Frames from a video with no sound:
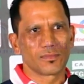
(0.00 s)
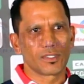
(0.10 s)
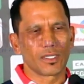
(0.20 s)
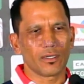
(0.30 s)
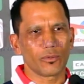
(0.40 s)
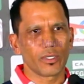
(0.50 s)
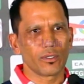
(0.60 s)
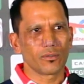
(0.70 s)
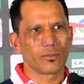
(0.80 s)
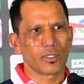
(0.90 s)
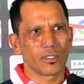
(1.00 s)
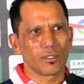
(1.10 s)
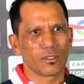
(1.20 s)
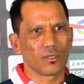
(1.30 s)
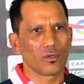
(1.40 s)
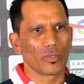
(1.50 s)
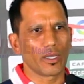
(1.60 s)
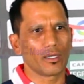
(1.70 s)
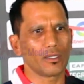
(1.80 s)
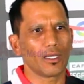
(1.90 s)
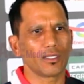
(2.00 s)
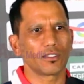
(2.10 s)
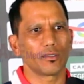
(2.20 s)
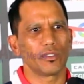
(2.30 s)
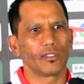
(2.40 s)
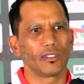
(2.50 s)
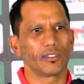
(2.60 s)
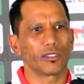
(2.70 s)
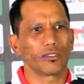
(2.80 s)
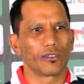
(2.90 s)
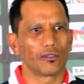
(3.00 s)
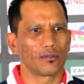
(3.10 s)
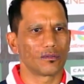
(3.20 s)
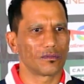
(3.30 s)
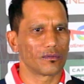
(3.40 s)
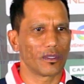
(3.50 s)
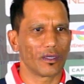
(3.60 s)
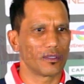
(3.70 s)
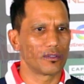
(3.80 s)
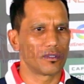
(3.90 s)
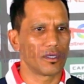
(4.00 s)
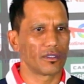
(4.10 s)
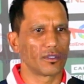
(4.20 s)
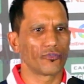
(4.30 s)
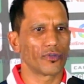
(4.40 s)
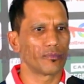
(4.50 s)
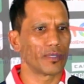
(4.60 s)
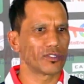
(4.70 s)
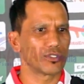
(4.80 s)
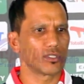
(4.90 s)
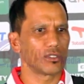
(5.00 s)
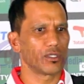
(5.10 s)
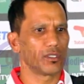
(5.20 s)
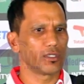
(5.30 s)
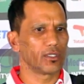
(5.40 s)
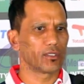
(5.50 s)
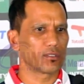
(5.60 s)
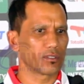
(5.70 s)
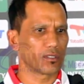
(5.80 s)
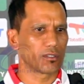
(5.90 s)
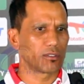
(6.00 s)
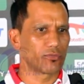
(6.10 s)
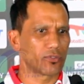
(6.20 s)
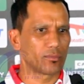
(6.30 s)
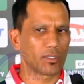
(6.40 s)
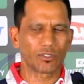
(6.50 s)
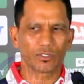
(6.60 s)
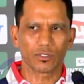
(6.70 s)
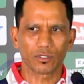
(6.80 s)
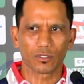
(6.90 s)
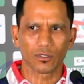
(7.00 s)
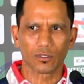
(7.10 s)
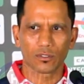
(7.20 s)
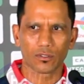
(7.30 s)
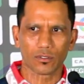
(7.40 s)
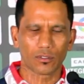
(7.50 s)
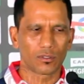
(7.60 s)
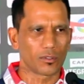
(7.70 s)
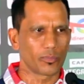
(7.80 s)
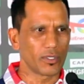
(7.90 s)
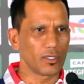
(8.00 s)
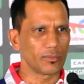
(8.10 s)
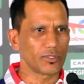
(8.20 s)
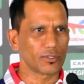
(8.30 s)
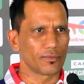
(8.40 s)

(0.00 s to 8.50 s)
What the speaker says: Yeah, we analyzed them in detail, and they had different matches in the league, different matches in the prelims.